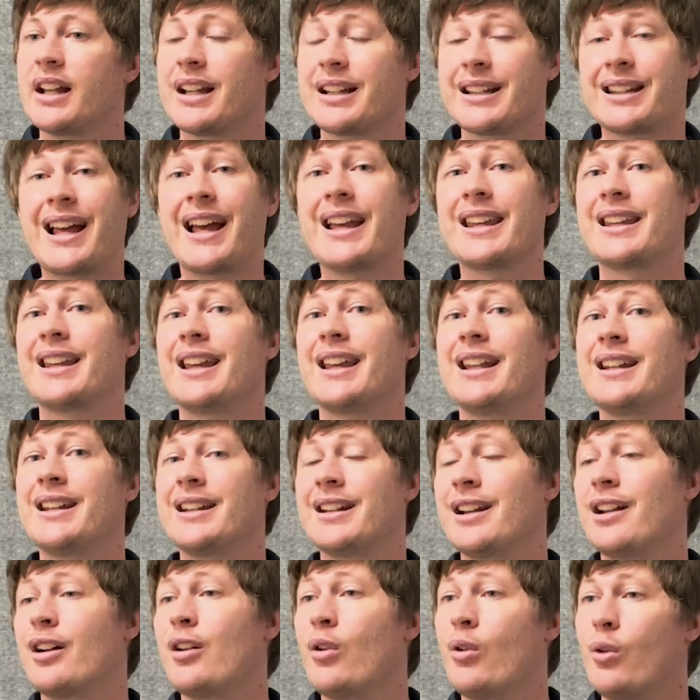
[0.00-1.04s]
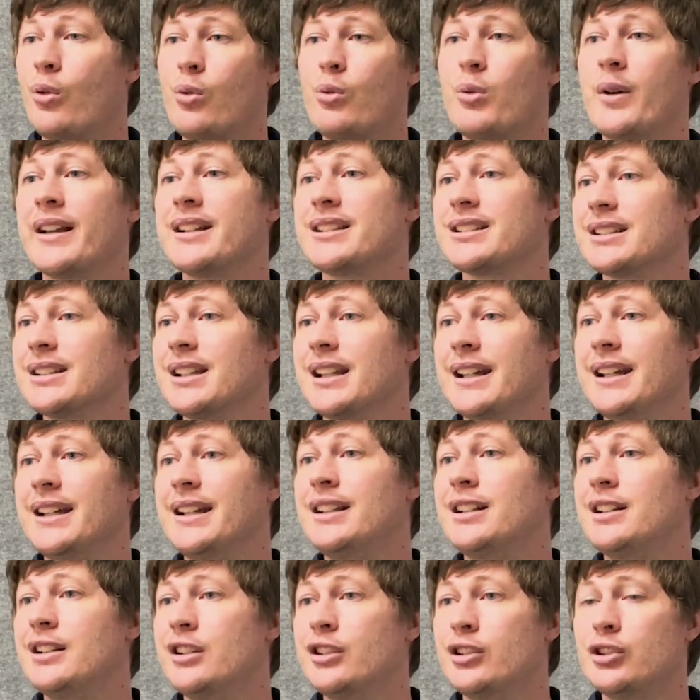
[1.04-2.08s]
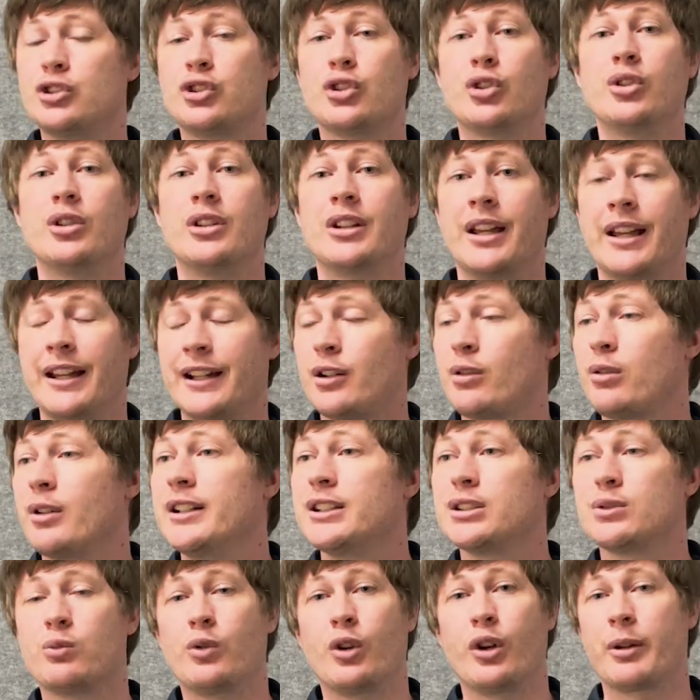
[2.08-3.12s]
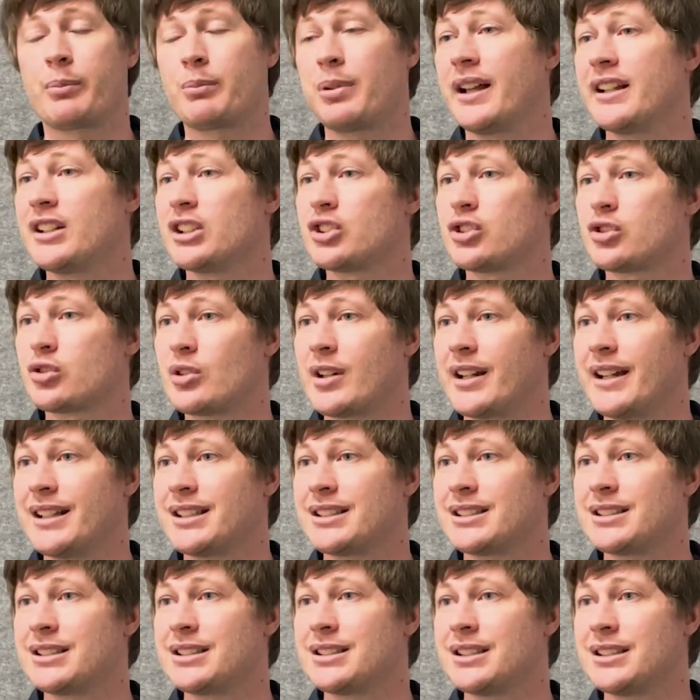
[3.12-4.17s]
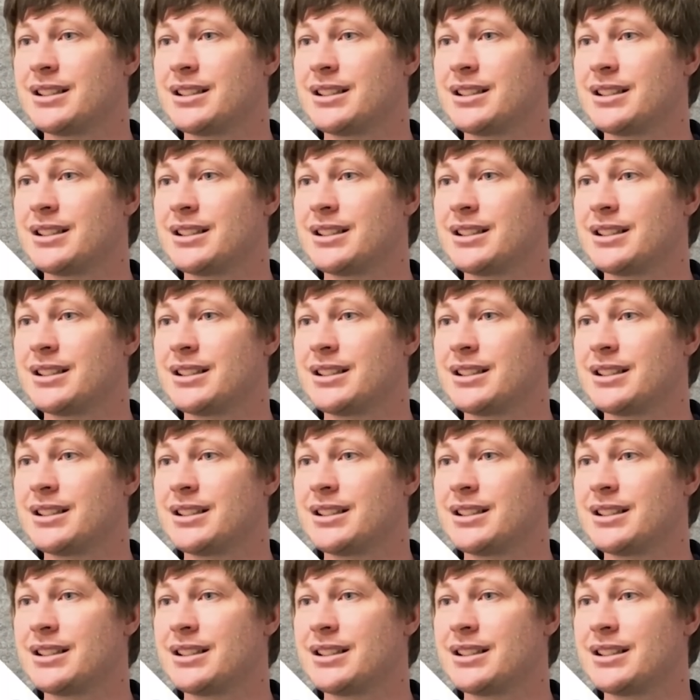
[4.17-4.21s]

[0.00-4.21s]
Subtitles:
that can always lead to increased workplace stress.